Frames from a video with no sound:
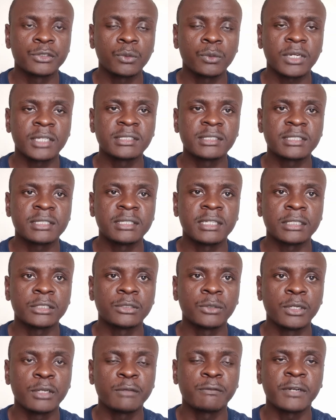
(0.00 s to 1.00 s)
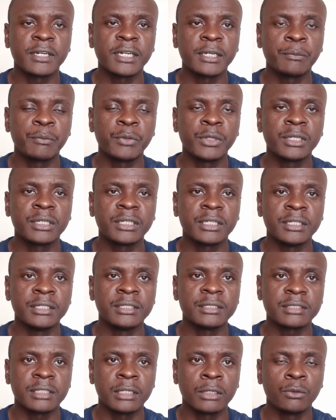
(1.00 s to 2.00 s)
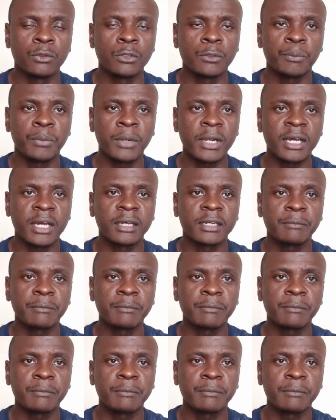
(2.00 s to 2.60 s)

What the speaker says: you can see that Donny van de Beek is a good player.